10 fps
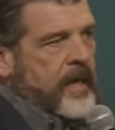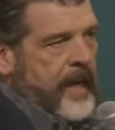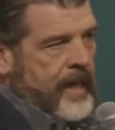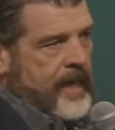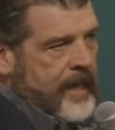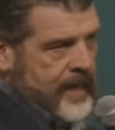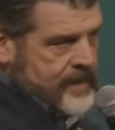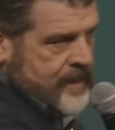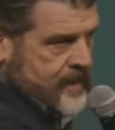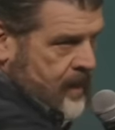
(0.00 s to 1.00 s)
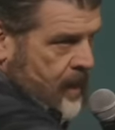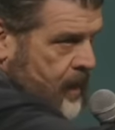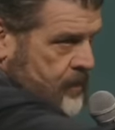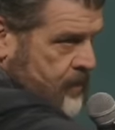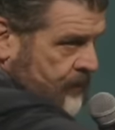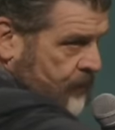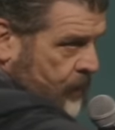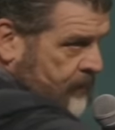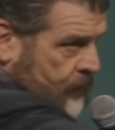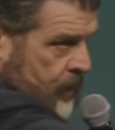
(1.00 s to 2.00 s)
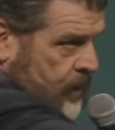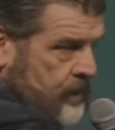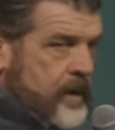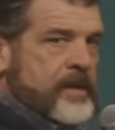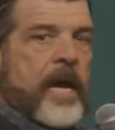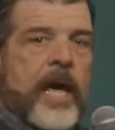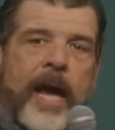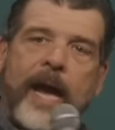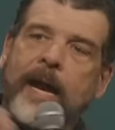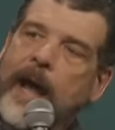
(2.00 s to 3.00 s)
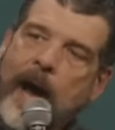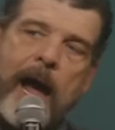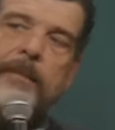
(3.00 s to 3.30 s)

and he did 144 cubits, and I